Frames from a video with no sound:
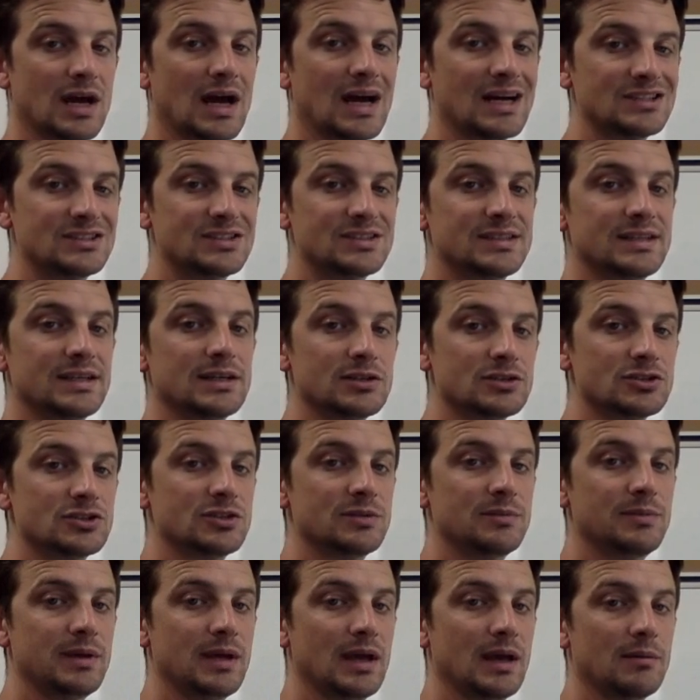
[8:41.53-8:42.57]
I still
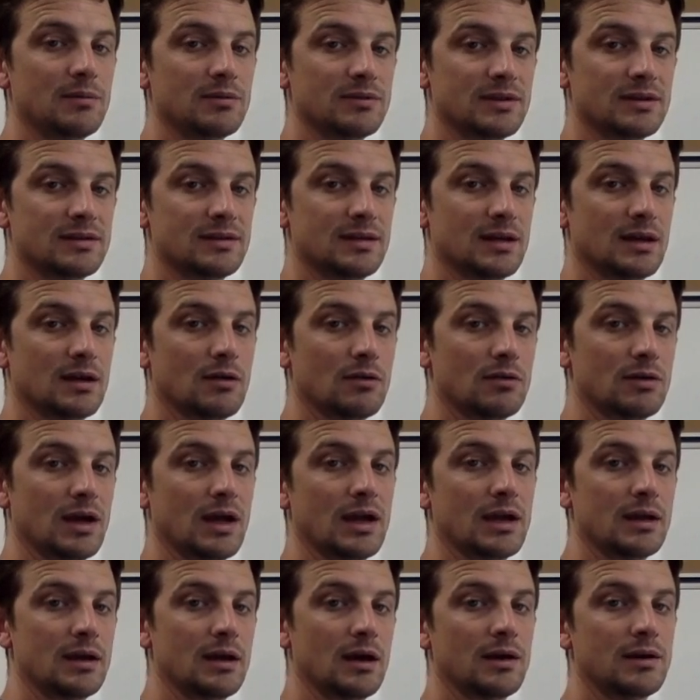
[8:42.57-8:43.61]
should be able to tell,
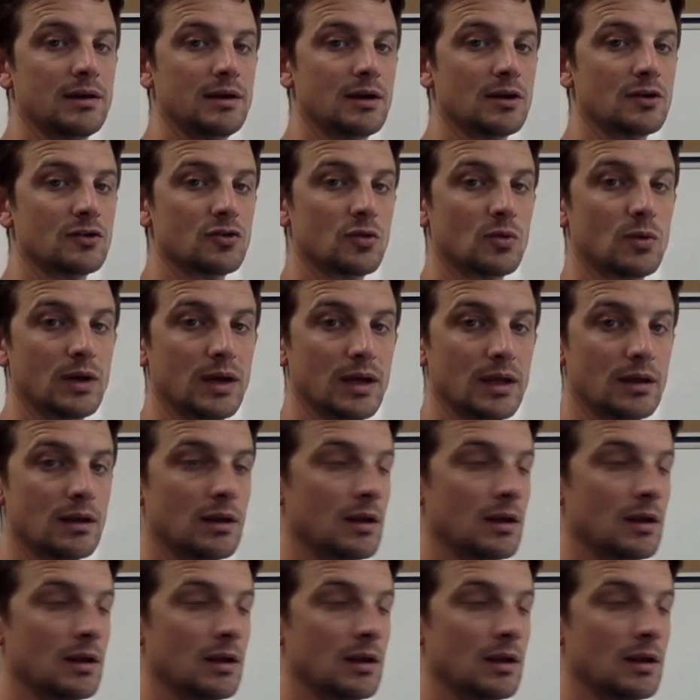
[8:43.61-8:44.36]
okay, gun near twin.